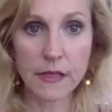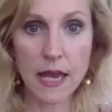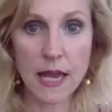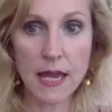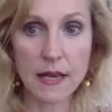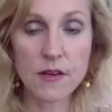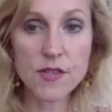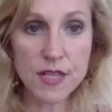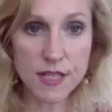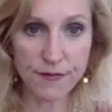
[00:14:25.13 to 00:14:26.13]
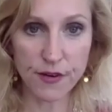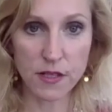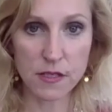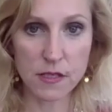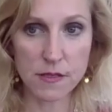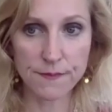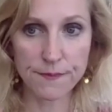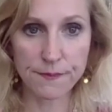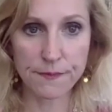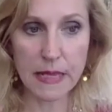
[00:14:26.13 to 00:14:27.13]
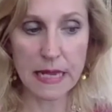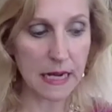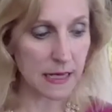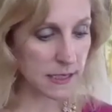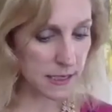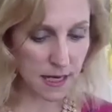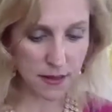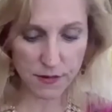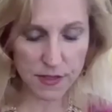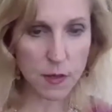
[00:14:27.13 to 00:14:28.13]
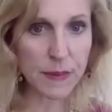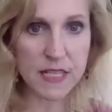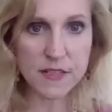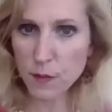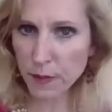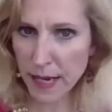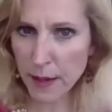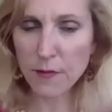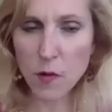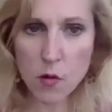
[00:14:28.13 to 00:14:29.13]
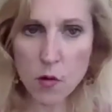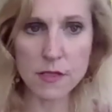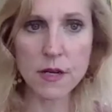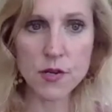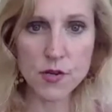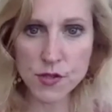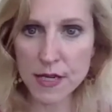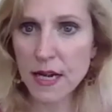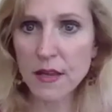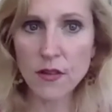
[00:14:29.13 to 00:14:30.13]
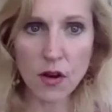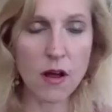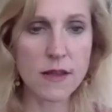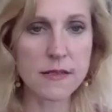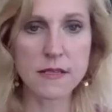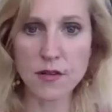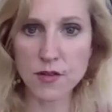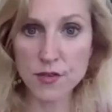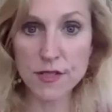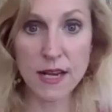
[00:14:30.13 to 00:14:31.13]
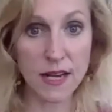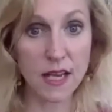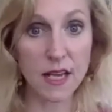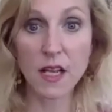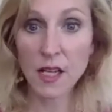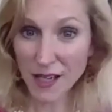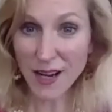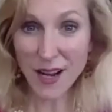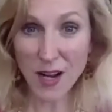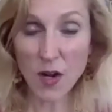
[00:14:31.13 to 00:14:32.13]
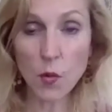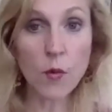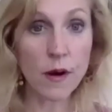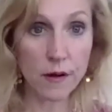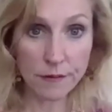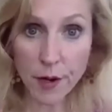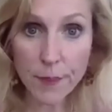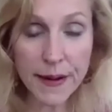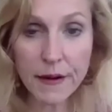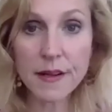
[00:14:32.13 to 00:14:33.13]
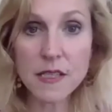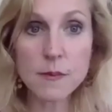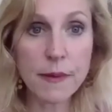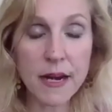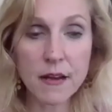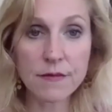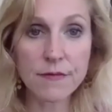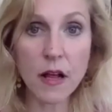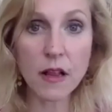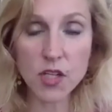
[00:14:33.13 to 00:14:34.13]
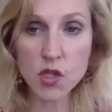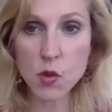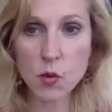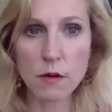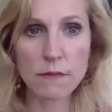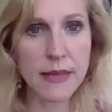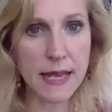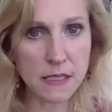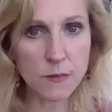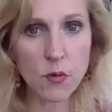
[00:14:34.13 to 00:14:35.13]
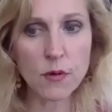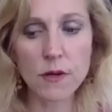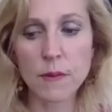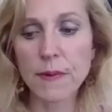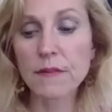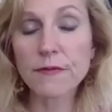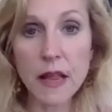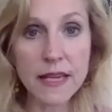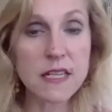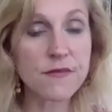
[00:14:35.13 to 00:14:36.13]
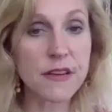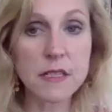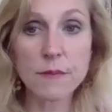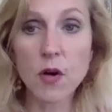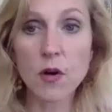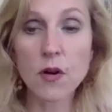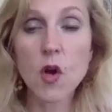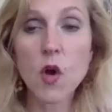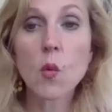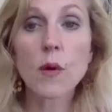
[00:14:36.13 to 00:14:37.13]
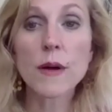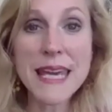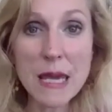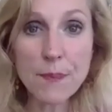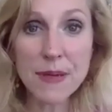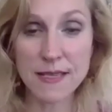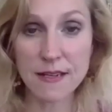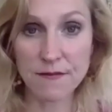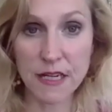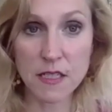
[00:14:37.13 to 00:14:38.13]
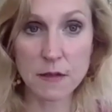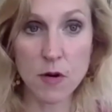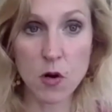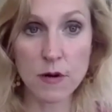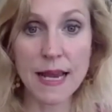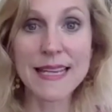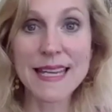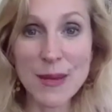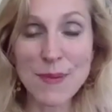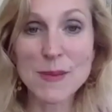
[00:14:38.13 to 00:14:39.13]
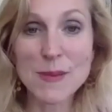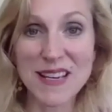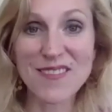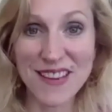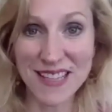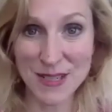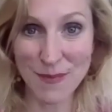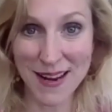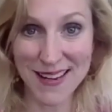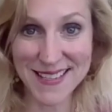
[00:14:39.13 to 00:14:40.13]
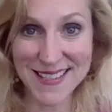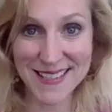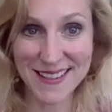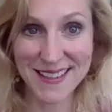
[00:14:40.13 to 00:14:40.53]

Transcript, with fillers: And there's a difference. And not to say there isn't a place for blame, of course, understanding the causes, understanding uh, where our parents might have fallen short, that's important. But falling into victim mode will keep us in victim mode and keep us being victimized.